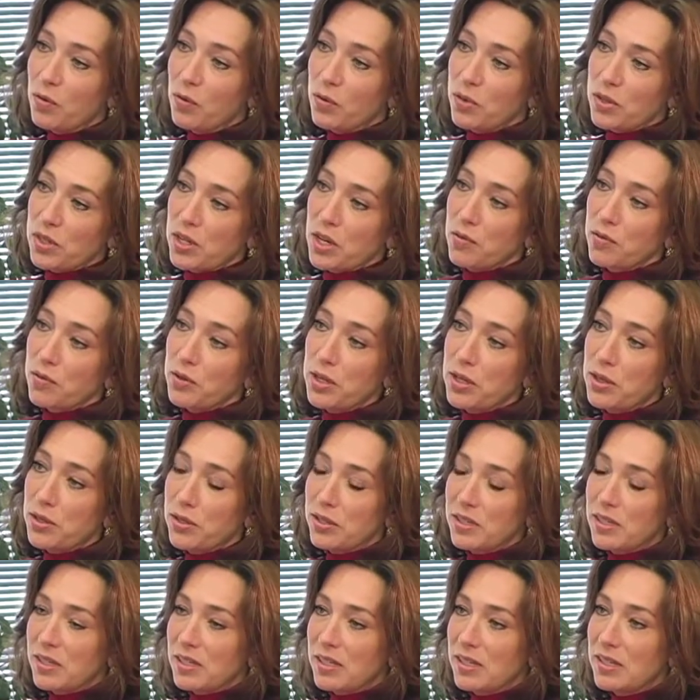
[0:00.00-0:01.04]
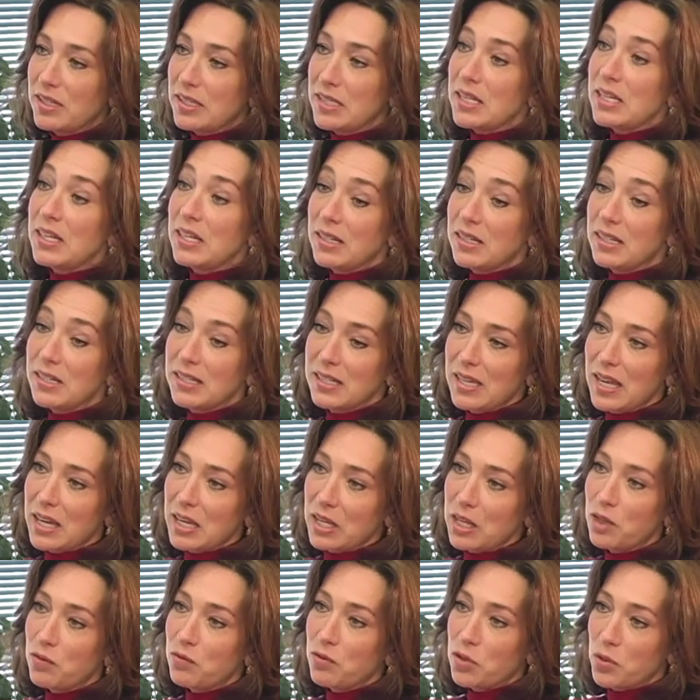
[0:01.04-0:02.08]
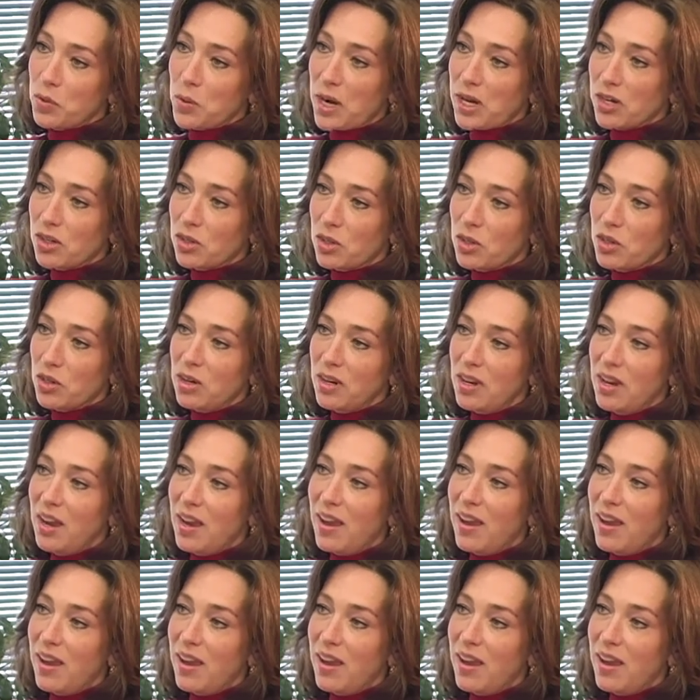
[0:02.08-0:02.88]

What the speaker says: for several years as its executive director,